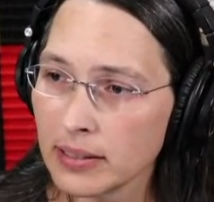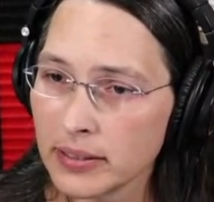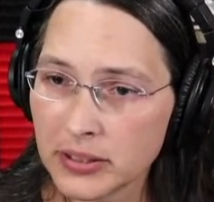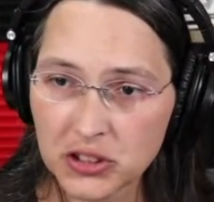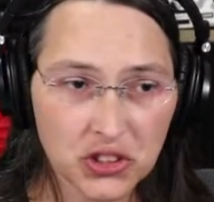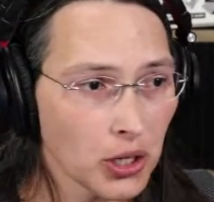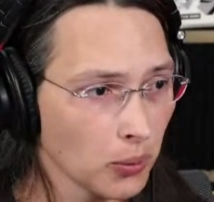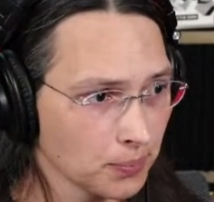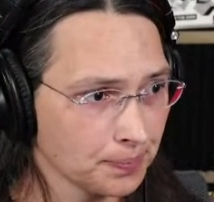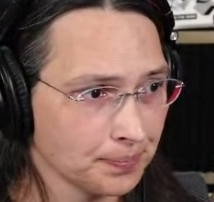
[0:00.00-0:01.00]
So,
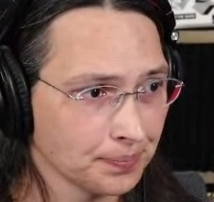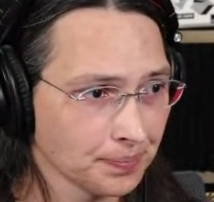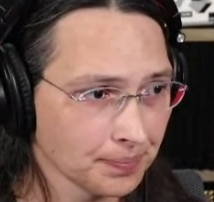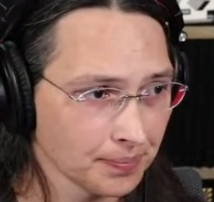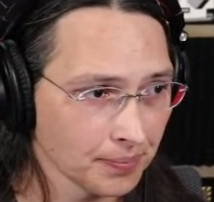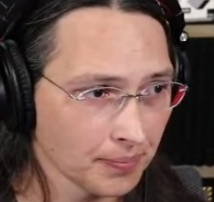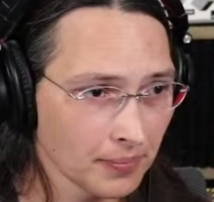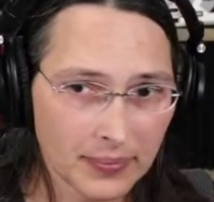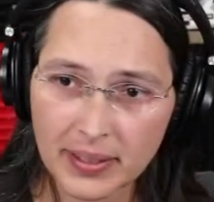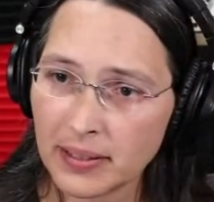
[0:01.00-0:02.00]

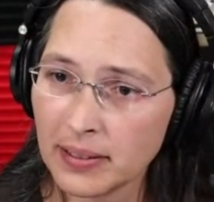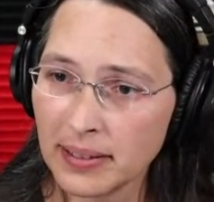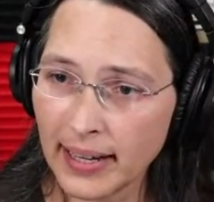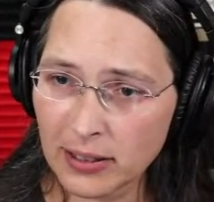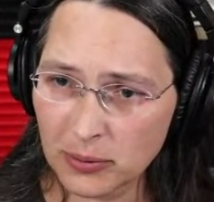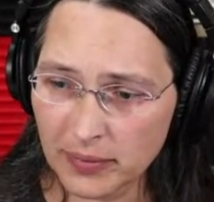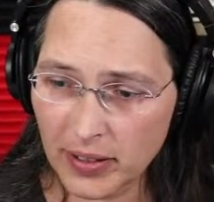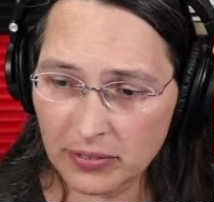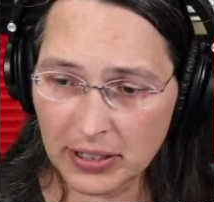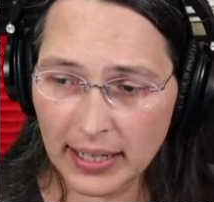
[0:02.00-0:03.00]
now that we've
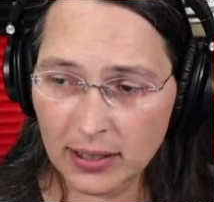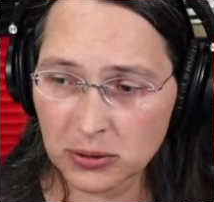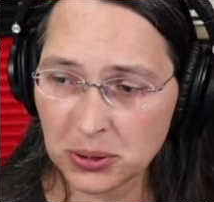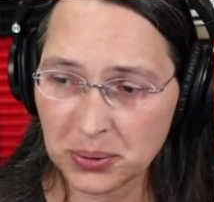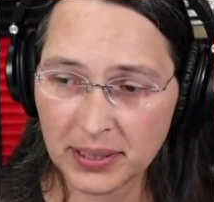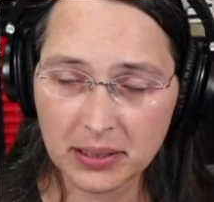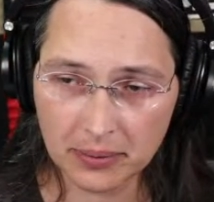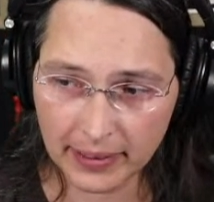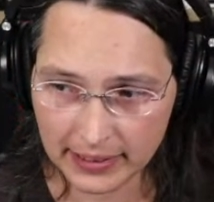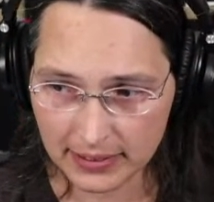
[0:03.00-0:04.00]
covered how to
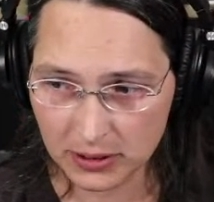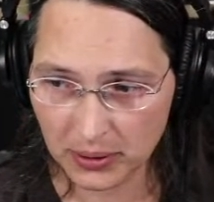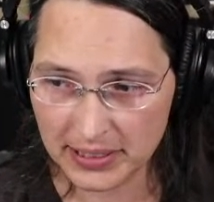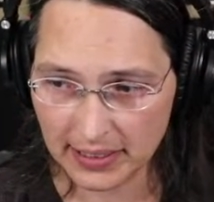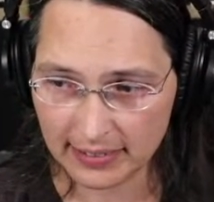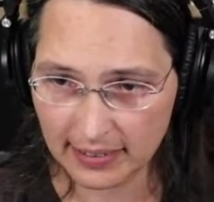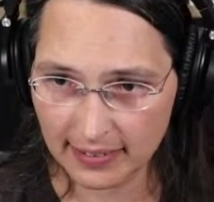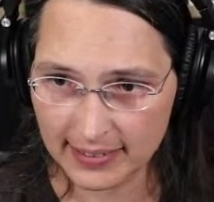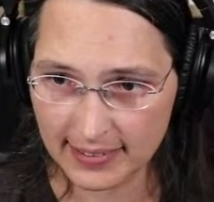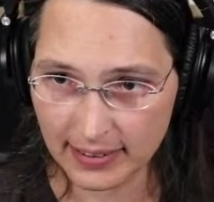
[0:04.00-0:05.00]
integrate joysticks into
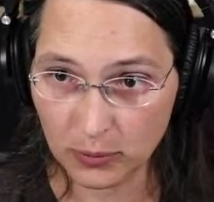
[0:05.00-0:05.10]
this thing,